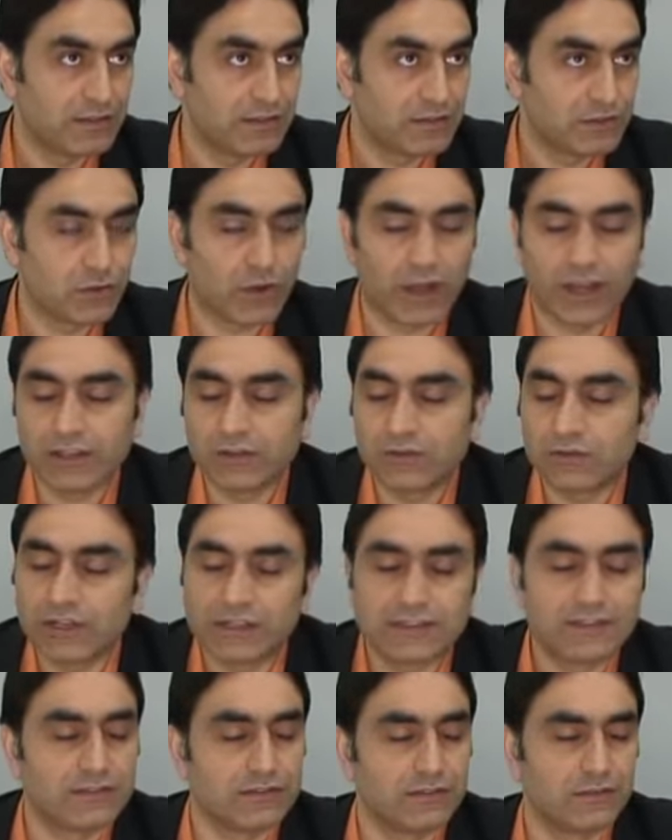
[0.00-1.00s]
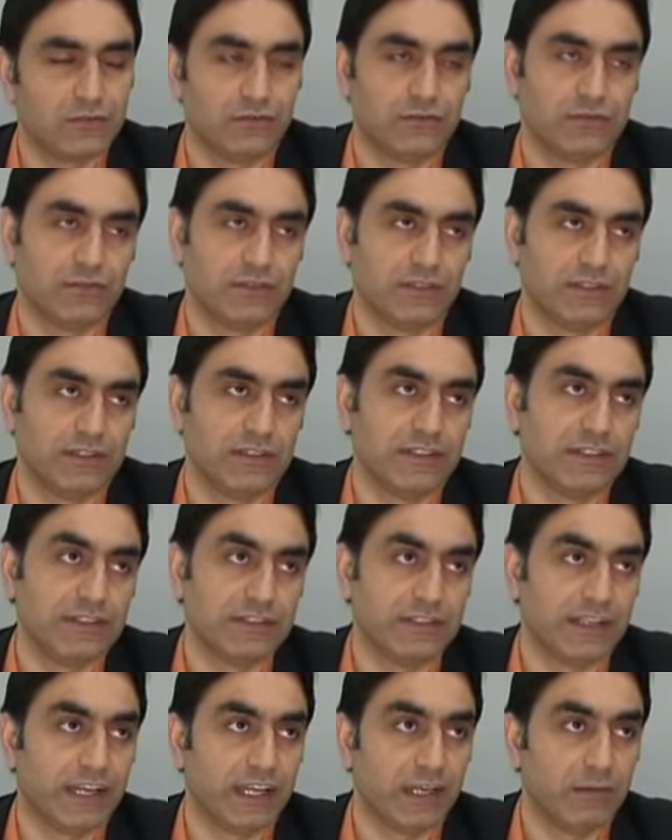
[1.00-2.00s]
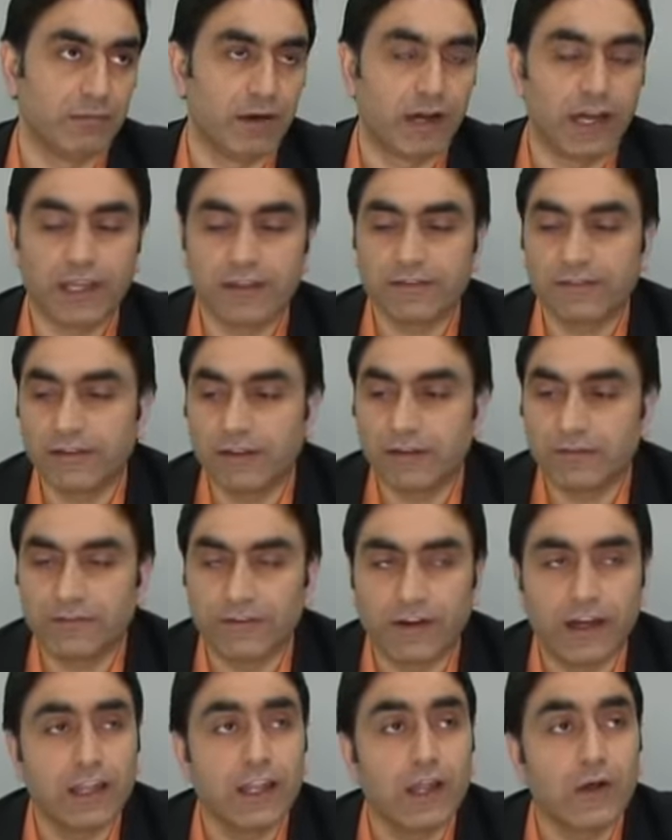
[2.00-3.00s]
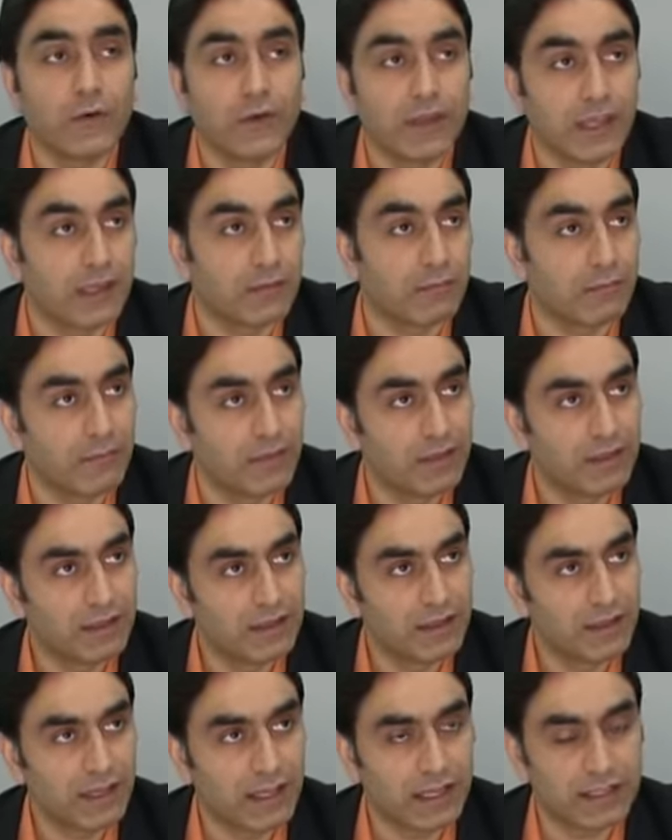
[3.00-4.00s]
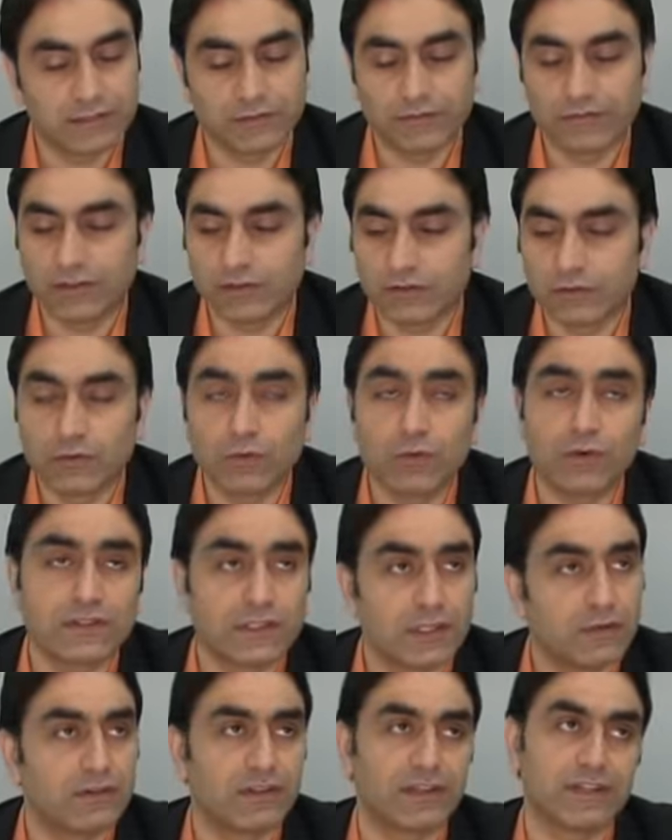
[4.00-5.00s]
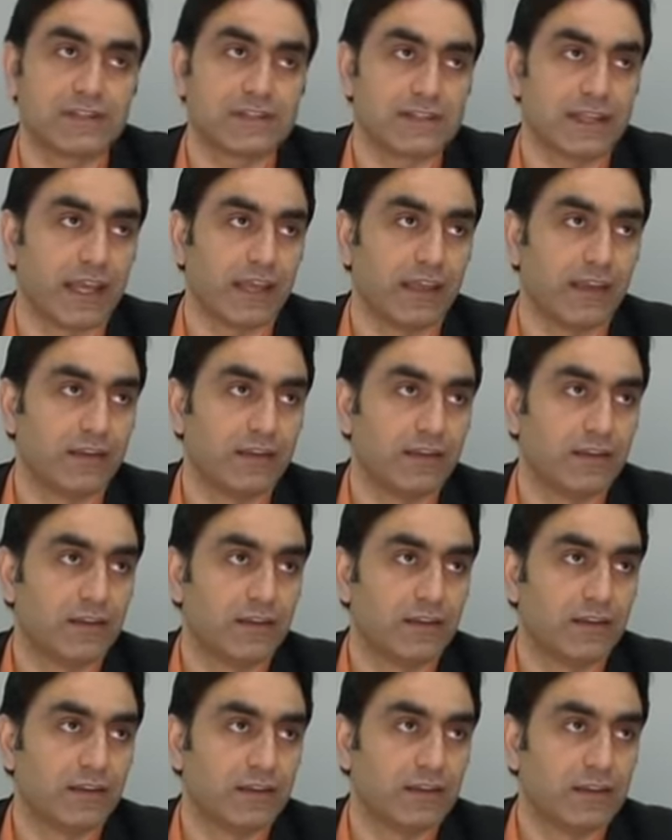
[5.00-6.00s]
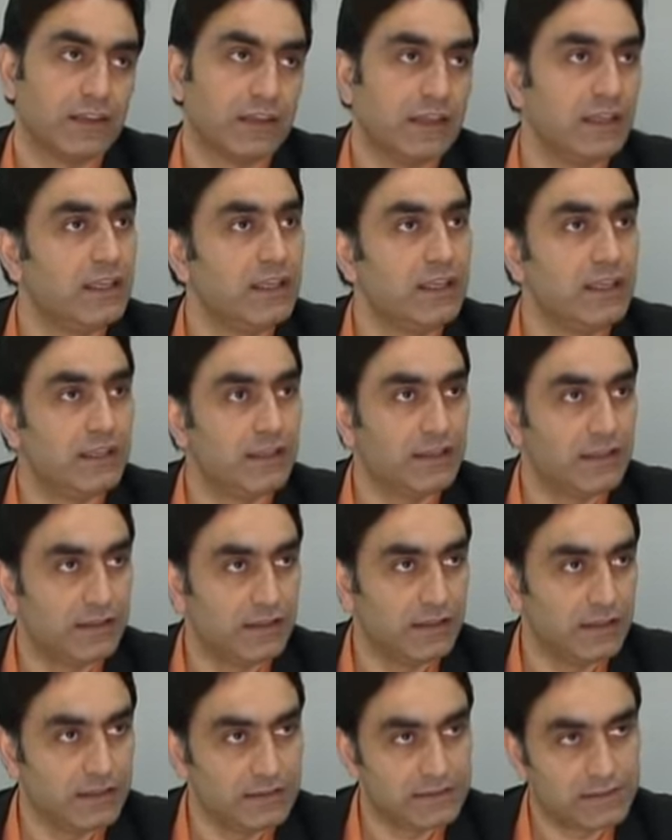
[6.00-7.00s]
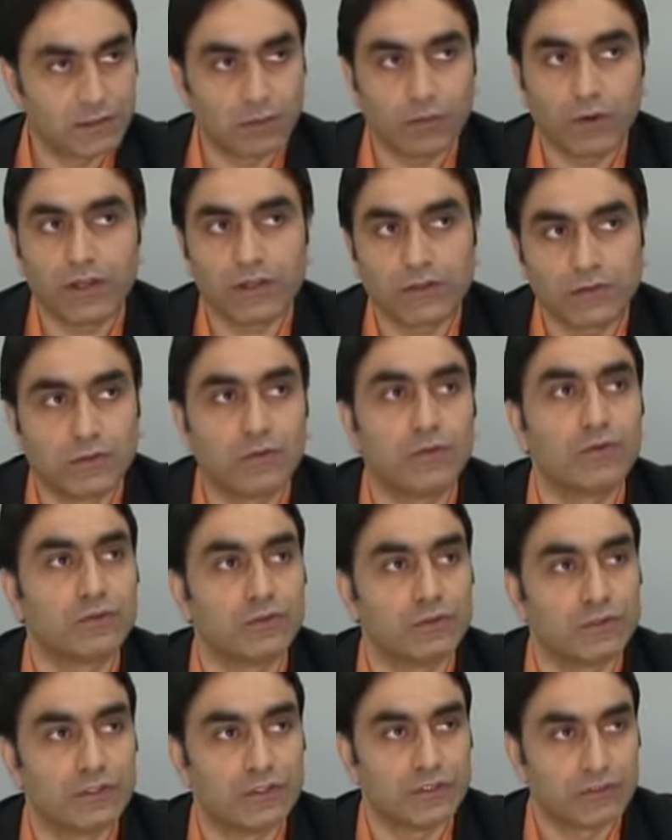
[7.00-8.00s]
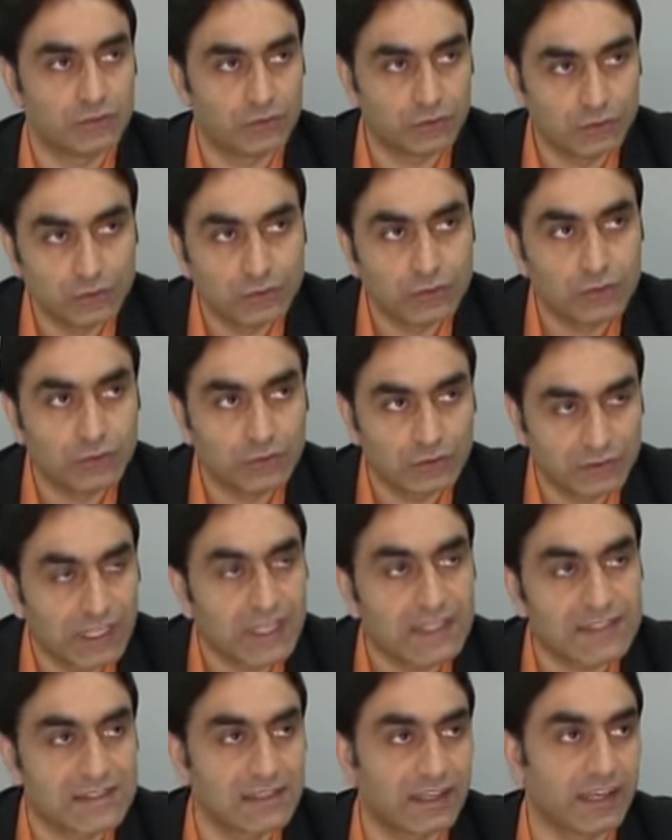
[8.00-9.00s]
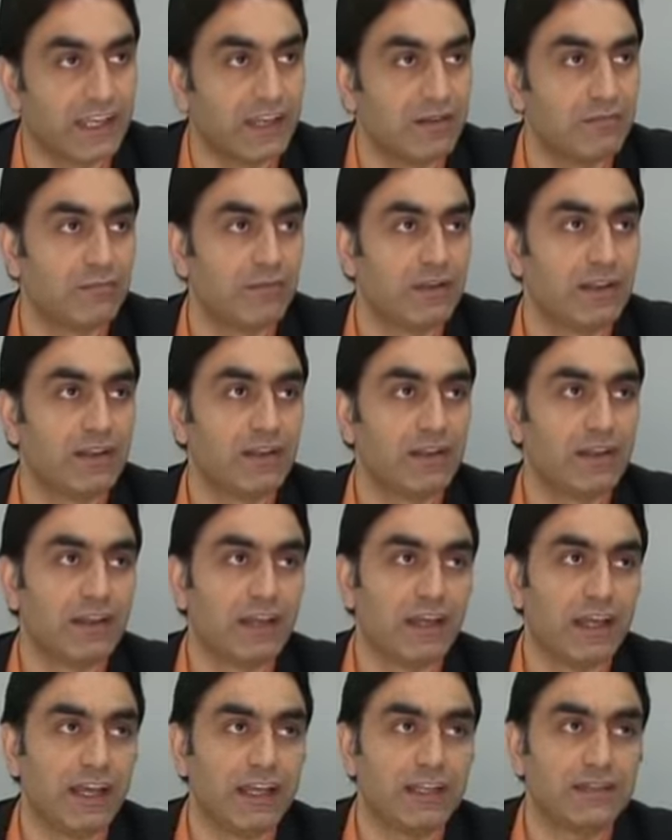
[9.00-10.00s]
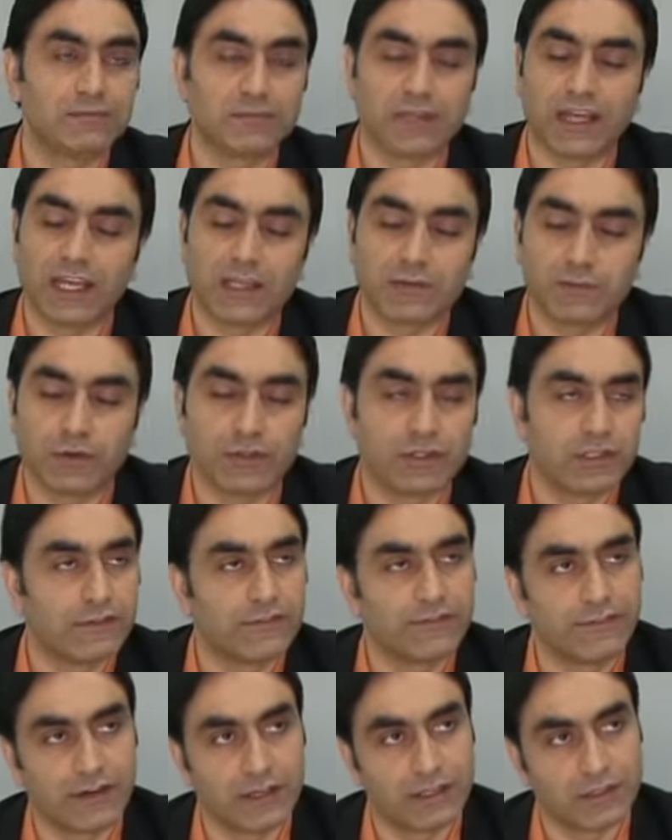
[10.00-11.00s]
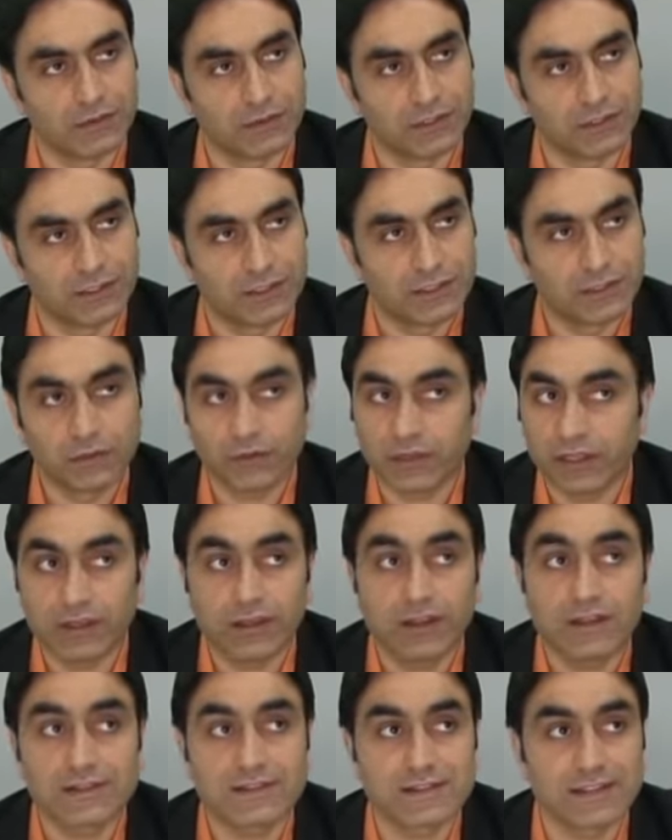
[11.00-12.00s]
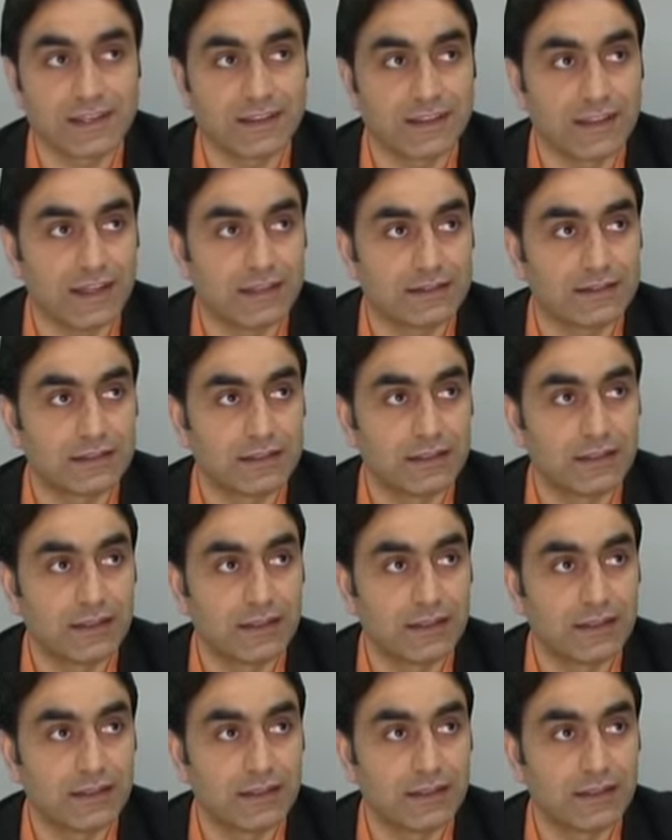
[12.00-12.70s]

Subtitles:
So I do not need ilm. I will follow him and will do whatever he say. He is the one who does ilm, and I am only follower. You cannot say that.